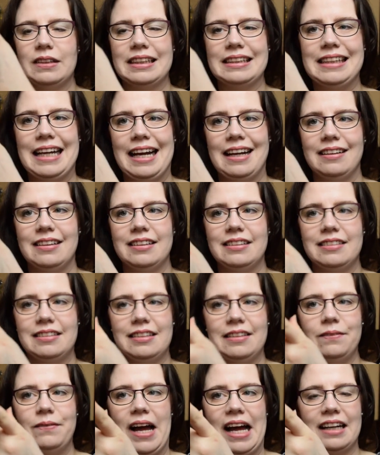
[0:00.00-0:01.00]
way down
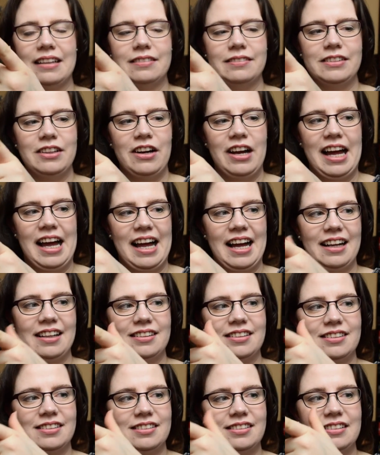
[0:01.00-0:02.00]
into the back of your
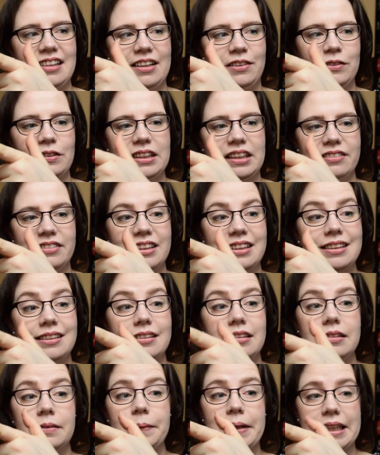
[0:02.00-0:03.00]
hand because that will give it
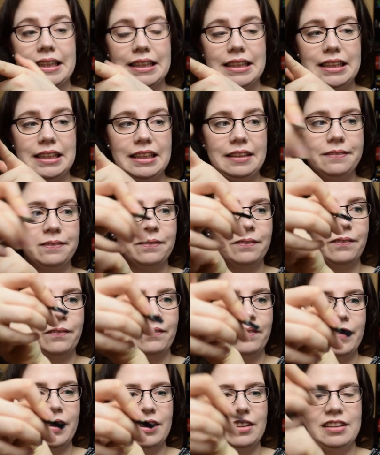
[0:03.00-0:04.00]
stability.
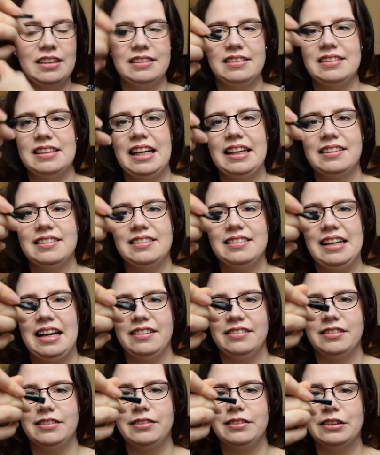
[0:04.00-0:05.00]
It's nice to
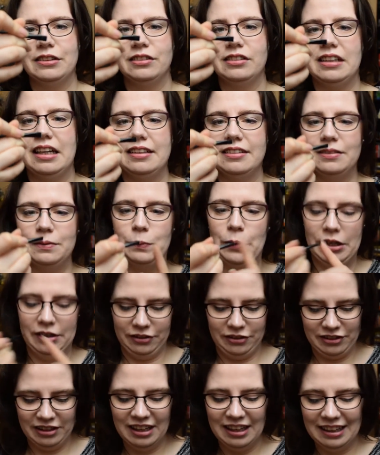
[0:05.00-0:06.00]
have a full size
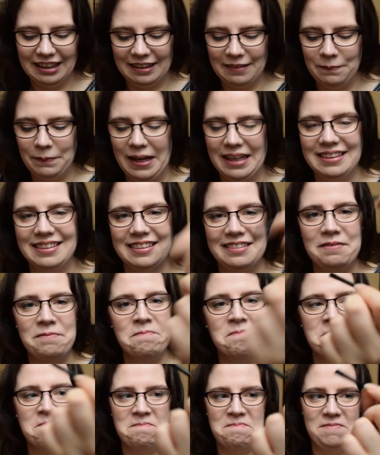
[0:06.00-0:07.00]
brush compared to
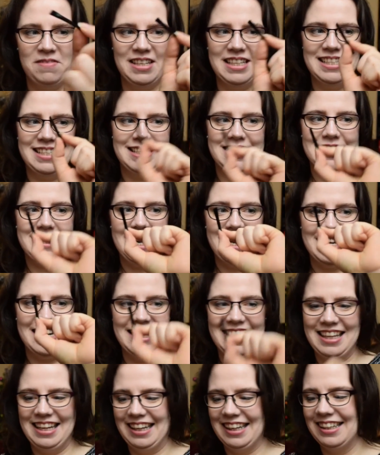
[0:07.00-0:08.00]
this
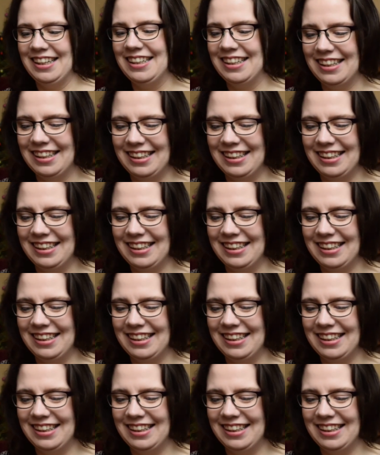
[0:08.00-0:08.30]
tiny thing.